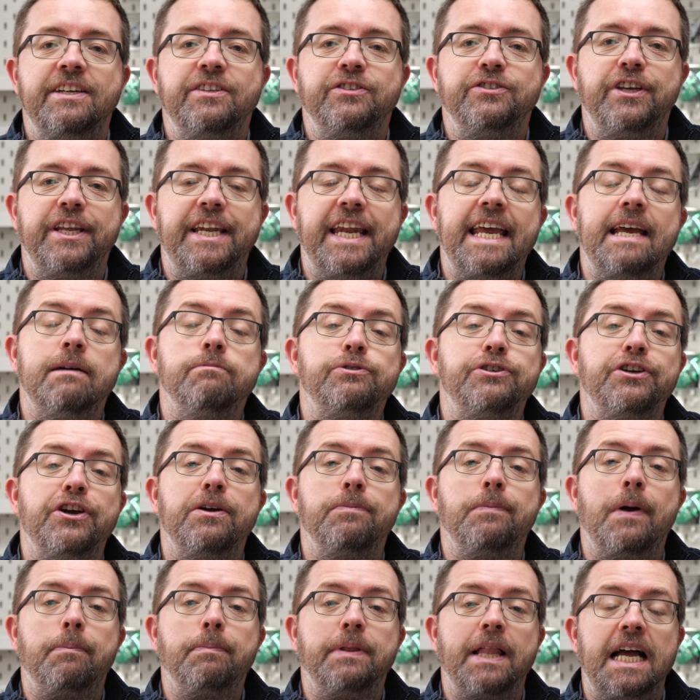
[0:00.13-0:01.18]
Today I'm
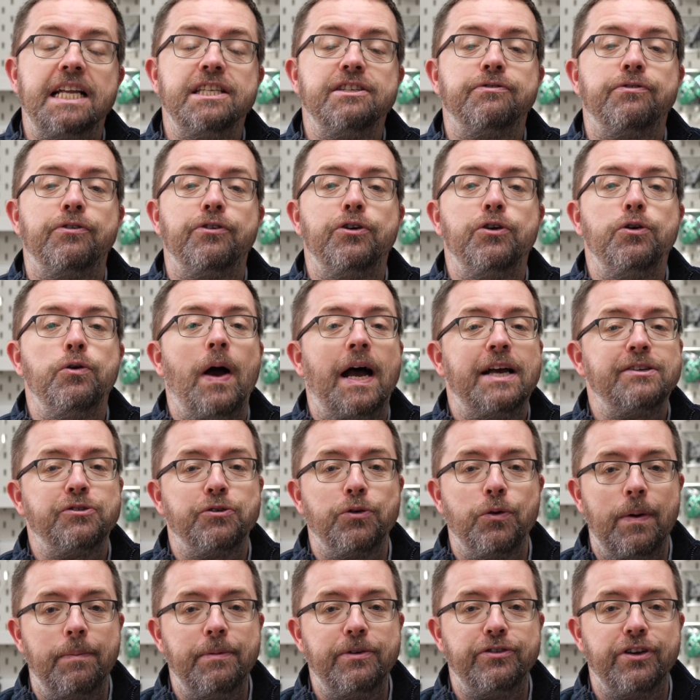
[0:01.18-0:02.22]
sharing my plans for a new
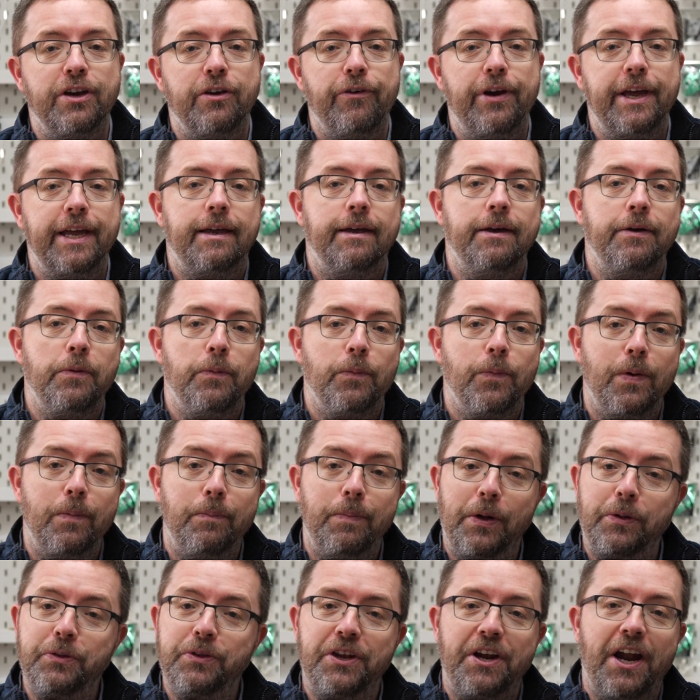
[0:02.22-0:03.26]
astro imaging rig. We're
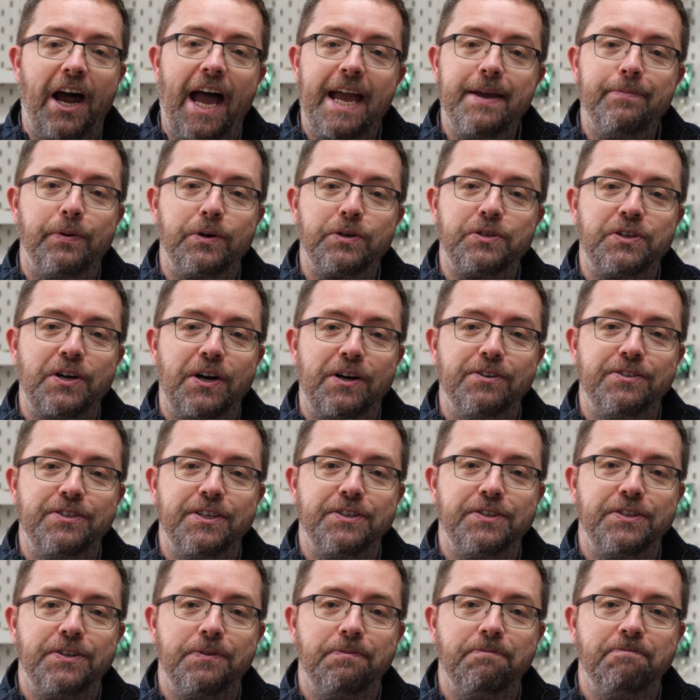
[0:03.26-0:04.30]
building a hyperstar
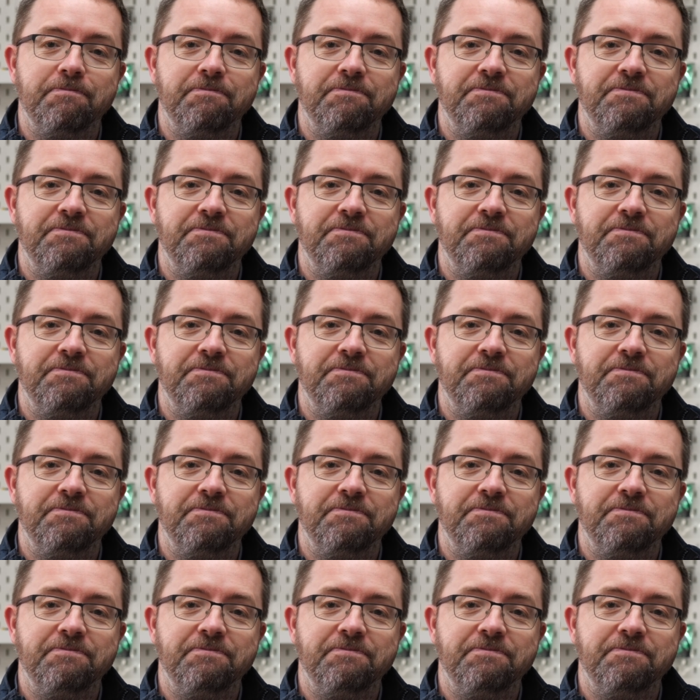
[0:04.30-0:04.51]
system.